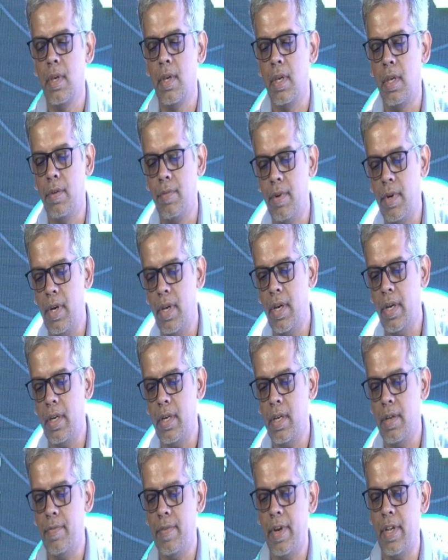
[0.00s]

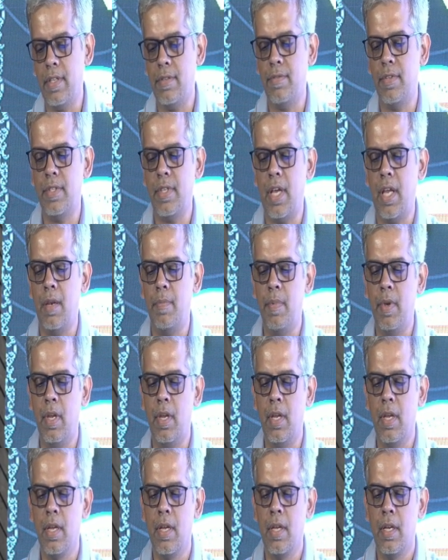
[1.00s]
liver-related events which I'll
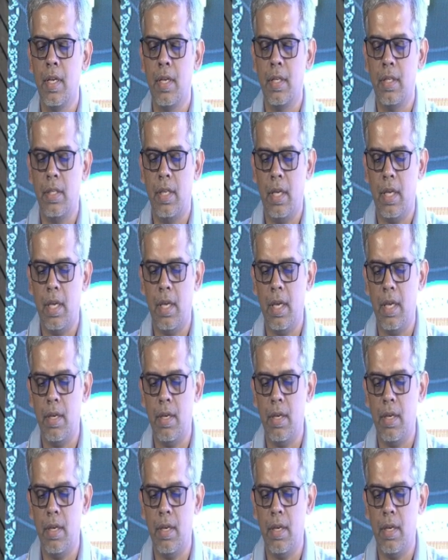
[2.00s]
be taking